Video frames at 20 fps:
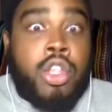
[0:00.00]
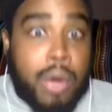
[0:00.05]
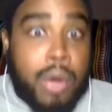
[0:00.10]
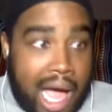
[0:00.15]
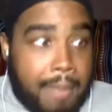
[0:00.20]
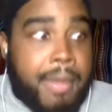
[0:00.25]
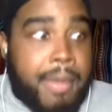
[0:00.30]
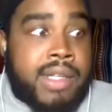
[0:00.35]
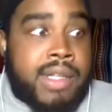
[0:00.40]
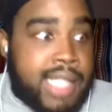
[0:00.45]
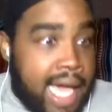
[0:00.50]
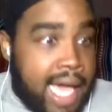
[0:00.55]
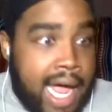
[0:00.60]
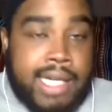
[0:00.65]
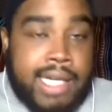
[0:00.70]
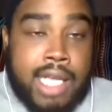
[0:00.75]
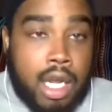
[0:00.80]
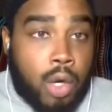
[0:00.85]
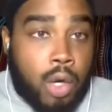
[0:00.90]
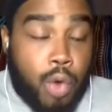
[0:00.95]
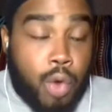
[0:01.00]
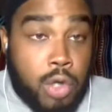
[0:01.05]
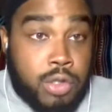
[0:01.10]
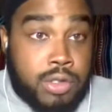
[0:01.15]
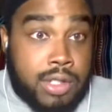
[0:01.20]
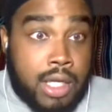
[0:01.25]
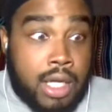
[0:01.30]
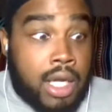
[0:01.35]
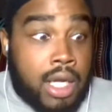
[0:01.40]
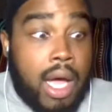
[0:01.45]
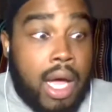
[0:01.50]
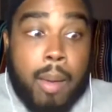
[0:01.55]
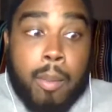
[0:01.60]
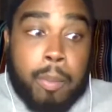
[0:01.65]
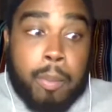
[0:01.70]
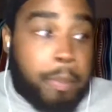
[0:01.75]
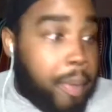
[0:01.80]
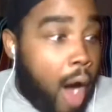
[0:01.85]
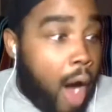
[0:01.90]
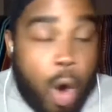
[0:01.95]
Montana De La Rosa
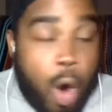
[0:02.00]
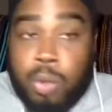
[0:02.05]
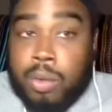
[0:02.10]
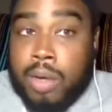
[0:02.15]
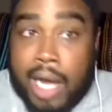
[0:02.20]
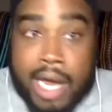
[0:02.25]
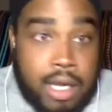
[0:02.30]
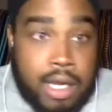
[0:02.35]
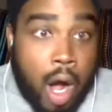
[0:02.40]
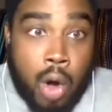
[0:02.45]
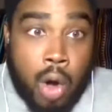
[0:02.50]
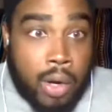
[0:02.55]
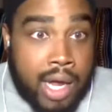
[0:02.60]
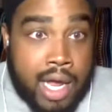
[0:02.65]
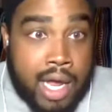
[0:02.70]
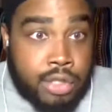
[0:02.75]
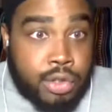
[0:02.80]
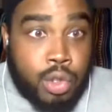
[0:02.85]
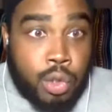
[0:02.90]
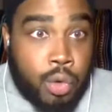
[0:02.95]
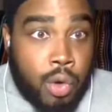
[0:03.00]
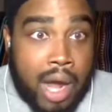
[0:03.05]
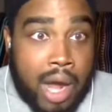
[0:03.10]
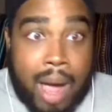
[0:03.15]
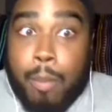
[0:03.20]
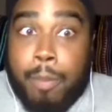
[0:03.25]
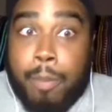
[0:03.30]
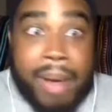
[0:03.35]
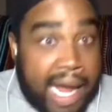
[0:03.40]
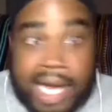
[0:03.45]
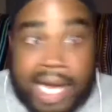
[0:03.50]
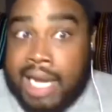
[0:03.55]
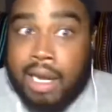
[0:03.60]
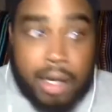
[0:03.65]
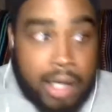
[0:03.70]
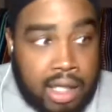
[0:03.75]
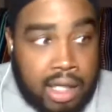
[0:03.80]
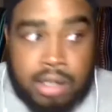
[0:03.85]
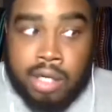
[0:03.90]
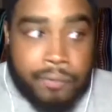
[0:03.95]
on Instagram begging
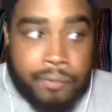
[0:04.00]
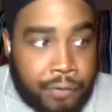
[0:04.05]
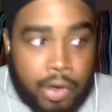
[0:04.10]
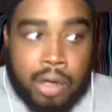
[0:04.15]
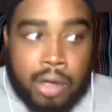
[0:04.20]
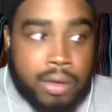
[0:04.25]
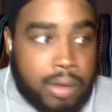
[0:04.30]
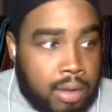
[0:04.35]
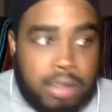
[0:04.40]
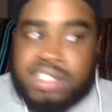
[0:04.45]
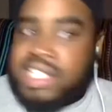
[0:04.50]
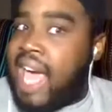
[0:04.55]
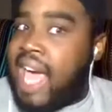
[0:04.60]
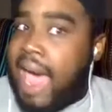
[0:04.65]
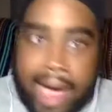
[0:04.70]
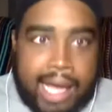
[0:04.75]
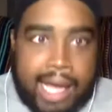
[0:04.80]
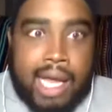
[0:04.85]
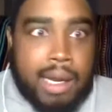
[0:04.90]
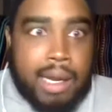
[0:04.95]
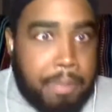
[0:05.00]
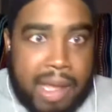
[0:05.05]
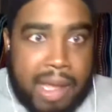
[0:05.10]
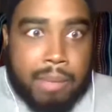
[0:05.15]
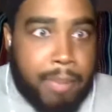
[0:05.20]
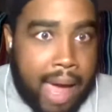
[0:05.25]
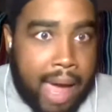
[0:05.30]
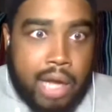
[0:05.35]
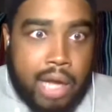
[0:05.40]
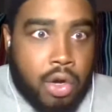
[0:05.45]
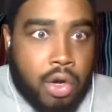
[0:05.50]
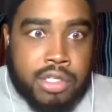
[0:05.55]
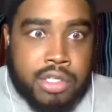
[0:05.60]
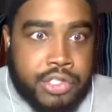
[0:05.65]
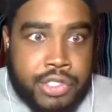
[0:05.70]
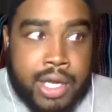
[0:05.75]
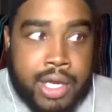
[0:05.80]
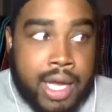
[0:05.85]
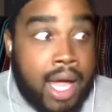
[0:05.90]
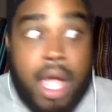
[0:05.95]
for tagging Mick Maynard and shit.
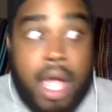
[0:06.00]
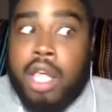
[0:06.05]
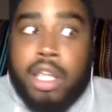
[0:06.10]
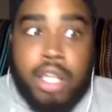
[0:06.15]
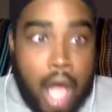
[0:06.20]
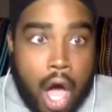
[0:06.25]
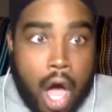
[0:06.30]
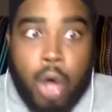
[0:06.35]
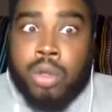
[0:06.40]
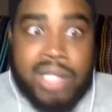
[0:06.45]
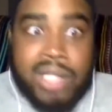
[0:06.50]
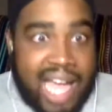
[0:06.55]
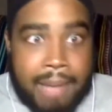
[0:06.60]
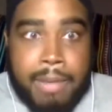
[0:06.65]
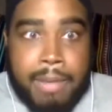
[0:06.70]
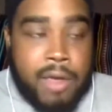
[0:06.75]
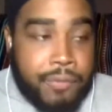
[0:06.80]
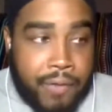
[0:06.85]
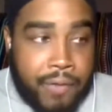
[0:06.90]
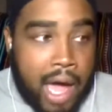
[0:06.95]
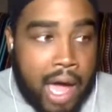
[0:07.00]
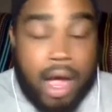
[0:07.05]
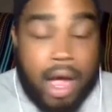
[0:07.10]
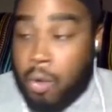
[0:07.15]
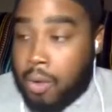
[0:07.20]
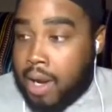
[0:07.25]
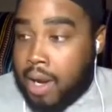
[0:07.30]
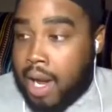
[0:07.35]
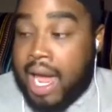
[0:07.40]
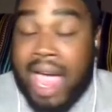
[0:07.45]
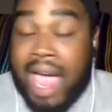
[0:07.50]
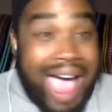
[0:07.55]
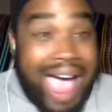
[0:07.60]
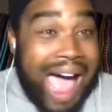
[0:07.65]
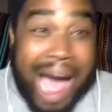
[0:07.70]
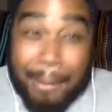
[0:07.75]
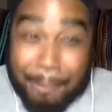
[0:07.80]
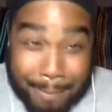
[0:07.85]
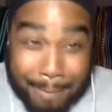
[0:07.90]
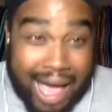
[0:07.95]
Yo, let me fight. Okay, I
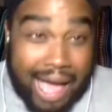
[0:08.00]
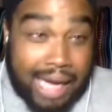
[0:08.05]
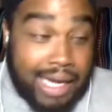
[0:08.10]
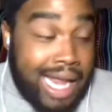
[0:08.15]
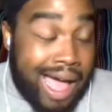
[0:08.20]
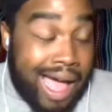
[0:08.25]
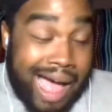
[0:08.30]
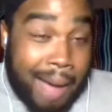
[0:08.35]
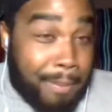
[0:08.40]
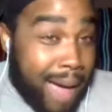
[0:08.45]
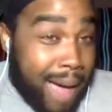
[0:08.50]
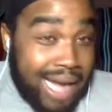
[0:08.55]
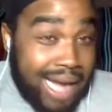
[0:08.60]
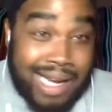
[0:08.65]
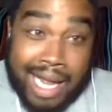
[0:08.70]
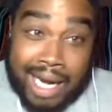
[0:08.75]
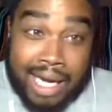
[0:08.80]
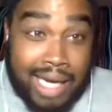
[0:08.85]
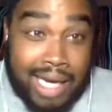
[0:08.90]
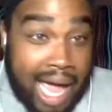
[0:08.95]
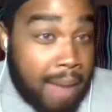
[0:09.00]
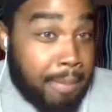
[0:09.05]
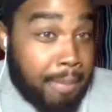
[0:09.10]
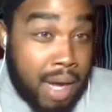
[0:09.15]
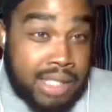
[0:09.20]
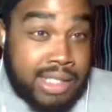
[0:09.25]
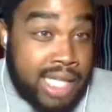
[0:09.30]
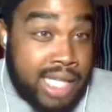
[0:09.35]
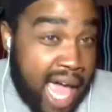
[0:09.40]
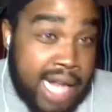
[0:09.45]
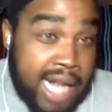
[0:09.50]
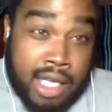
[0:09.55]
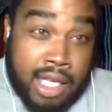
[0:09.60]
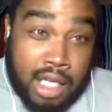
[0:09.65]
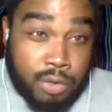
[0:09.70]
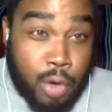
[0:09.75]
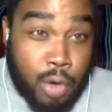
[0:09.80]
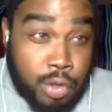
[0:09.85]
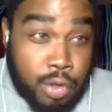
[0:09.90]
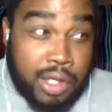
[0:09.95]
might not have let Montana De La
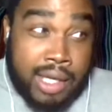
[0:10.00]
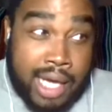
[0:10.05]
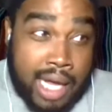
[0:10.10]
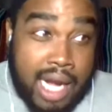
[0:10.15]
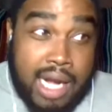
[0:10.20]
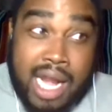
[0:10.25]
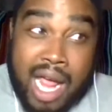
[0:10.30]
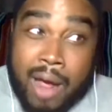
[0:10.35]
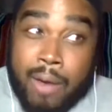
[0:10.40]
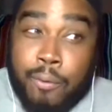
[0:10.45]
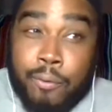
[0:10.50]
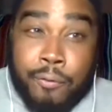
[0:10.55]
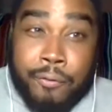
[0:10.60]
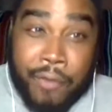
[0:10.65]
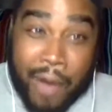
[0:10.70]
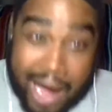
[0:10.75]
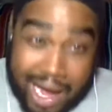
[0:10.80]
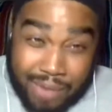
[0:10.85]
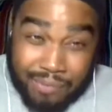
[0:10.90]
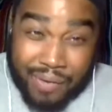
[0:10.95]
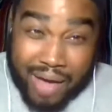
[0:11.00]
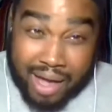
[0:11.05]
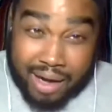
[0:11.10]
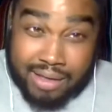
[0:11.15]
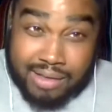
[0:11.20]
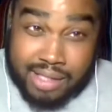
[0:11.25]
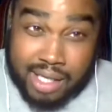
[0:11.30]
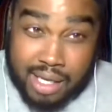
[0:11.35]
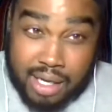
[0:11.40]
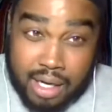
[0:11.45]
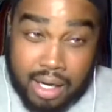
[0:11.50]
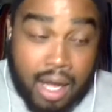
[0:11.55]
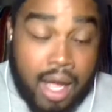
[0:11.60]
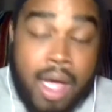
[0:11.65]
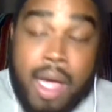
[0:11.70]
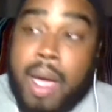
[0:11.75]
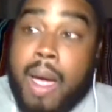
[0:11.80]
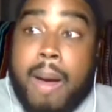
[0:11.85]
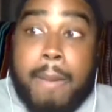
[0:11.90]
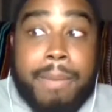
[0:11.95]
Rosa get in there and fight Valentina,
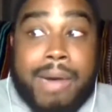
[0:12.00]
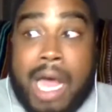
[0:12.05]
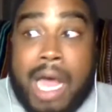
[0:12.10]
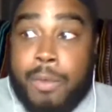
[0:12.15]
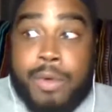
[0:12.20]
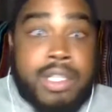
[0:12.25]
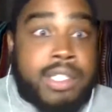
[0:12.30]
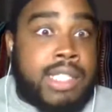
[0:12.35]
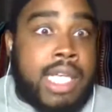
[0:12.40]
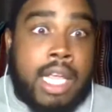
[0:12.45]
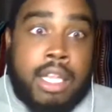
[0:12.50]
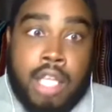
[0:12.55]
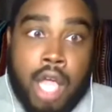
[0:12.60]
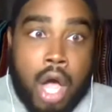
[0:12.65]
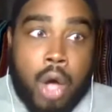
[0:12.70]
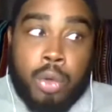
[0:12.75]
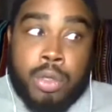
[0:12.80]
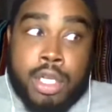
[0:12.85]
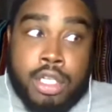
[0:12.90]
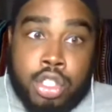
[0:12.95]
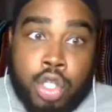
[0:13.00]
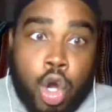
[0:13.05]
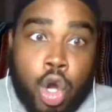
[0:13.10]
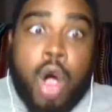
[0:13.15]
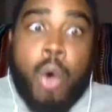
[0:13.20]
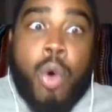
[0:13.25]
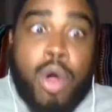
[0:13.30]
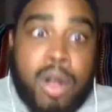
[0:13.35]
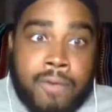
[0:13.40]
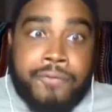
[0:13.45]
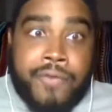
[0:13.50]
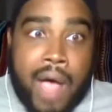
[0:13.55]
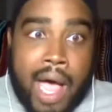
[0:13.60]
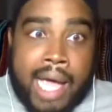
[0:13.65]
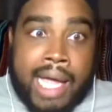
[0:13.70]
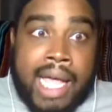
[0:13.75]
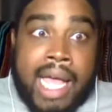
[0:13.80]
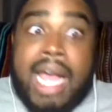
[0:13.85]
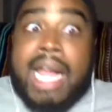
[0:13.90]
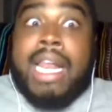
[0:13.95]
but I would have said, yo, this girl want to fight.
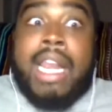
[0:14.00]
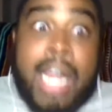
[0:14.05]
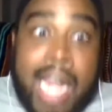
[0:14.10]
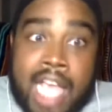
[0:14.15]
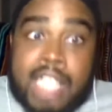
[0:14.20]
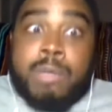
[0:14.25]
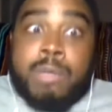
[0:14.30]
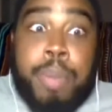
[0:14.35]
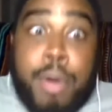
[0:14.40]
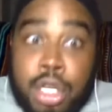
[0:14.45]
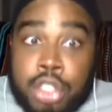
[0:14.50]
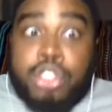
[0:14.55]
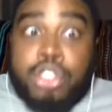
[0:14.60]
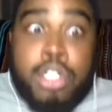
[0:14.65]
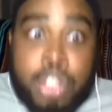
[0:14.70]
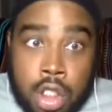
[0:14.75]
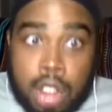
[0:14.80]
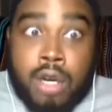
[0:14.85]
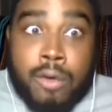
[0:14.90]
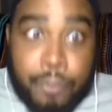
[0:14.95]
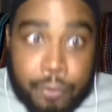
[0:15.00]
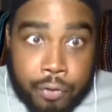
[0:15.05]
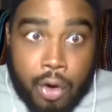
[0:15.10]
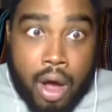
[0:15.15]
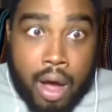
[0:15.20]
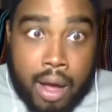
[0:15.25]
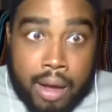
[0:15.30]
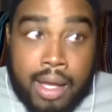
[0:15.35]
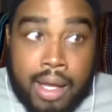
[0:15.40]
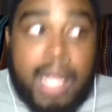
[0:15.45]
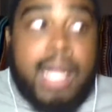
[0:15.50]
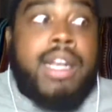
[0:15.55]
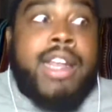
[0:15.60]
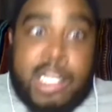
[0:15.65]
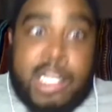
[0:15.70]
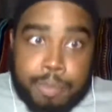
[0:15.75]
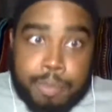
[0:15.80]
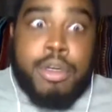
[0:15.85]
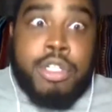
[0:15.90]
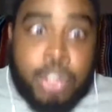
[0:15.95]
Let's push her to the front. Let's
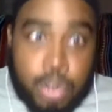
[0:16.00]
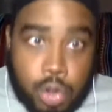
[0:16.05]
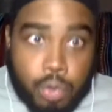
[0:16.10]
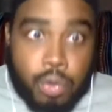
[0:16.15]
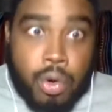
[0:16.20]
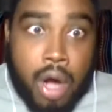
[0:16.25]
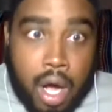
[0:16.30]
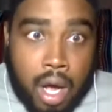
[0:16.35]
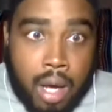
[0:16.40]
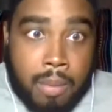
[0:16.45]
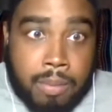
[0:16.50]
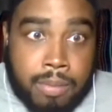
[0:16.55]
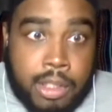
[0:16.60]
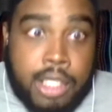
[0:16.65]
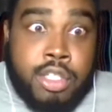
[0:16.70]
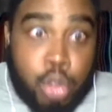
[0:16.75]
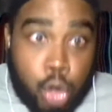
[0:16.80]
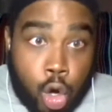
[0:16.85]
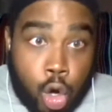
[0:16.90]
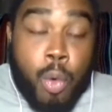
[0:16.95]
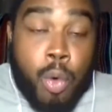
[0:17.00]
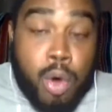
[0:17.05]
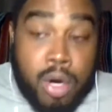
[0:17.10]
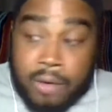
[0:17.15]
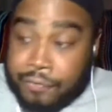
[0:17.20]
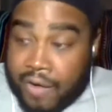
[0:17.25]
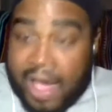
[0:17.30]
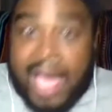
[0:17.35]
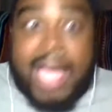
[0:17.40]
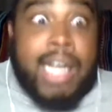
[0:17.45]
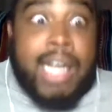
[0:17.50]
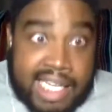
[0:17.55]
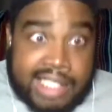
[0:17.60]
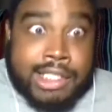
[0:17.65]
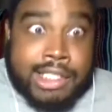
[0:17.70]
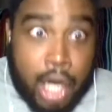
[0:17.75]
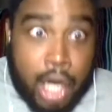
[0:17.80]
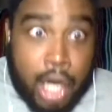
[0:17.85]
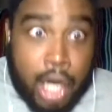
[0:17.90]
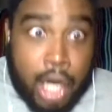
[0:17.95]
push her up. This girl want to fight. Let's
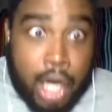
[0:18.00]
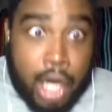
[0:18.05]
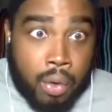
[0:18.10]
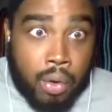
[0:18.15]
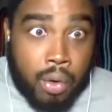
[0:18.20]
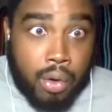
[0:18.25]
go.